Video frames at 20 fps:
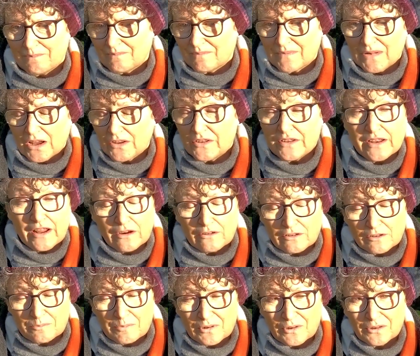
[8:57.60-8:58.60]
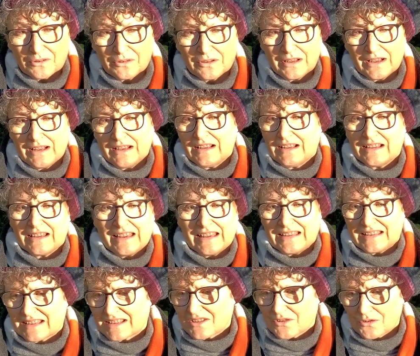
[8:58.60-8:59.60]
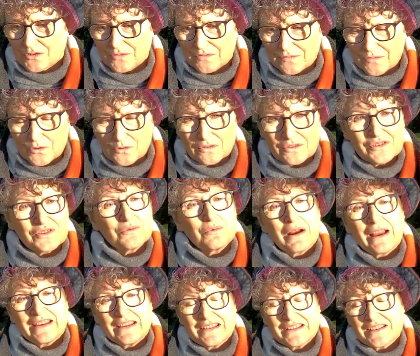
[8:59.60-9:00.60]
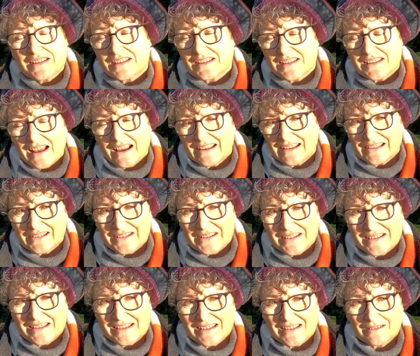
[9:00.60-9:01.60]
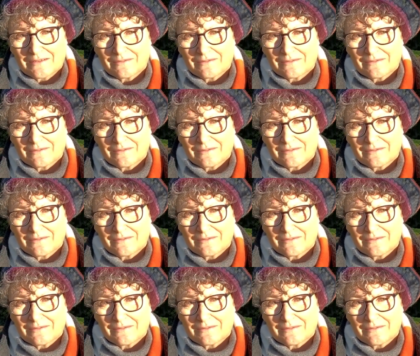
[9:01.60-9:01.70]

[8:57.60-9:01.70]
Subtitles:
unknowable. It sort of falls away into silence.